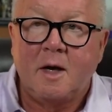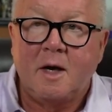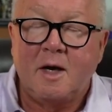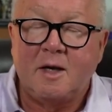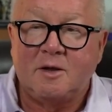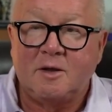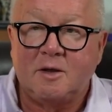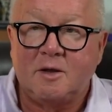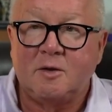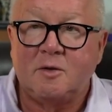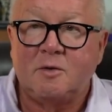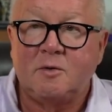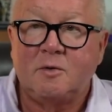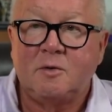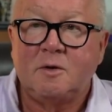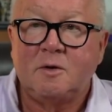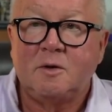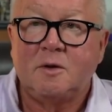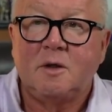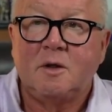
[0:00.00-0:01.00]
I do.
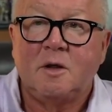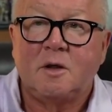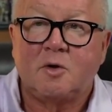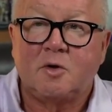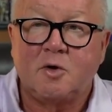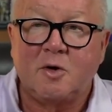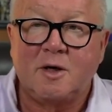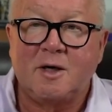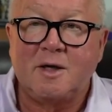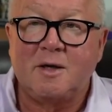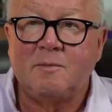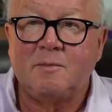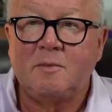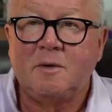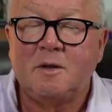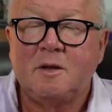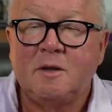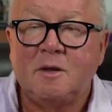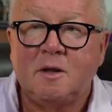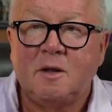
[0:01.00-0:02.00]
Cream,
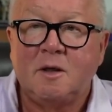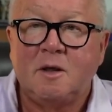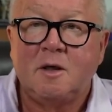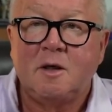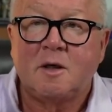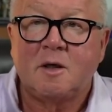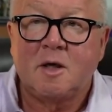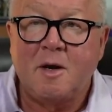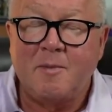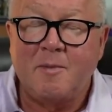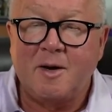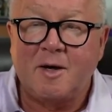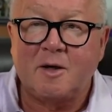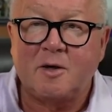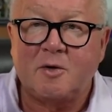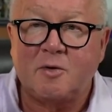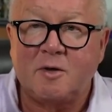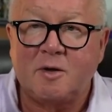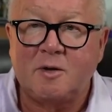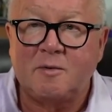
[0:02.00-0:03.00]
compounded
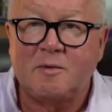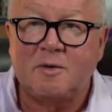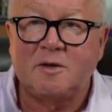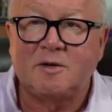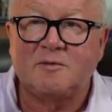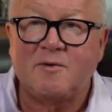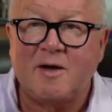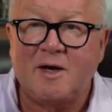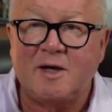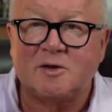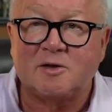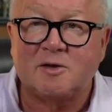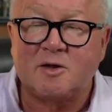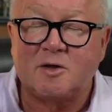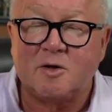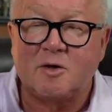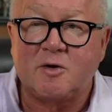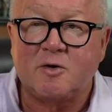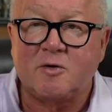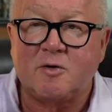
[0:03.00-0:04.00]
cream to use vaginally
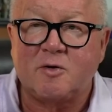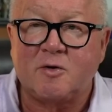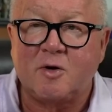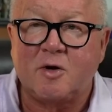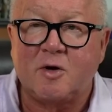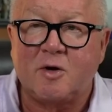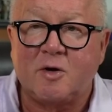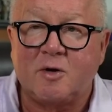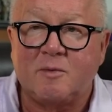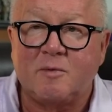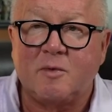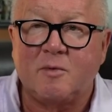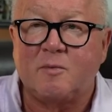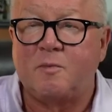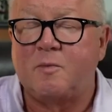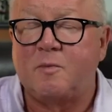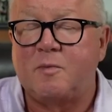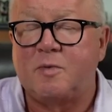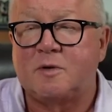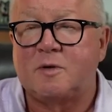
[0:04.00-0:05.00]
under their arm or
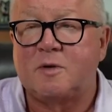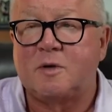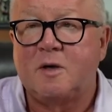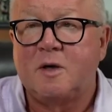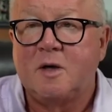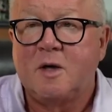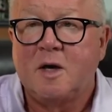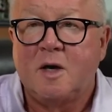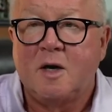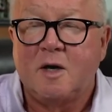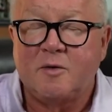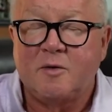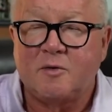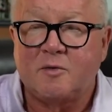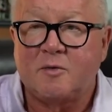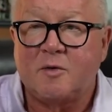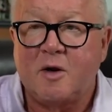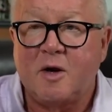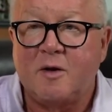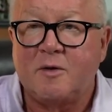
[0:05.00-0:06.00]
and they're
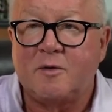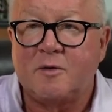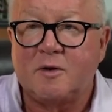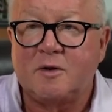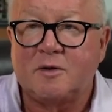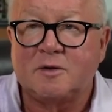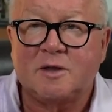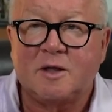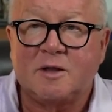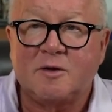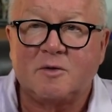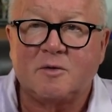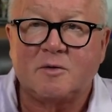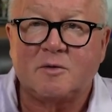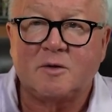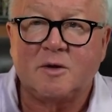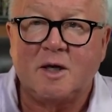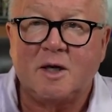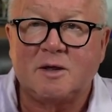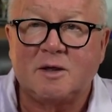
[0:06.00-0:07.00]
on the inside their
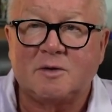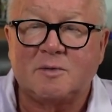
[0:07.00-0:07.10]
thighs.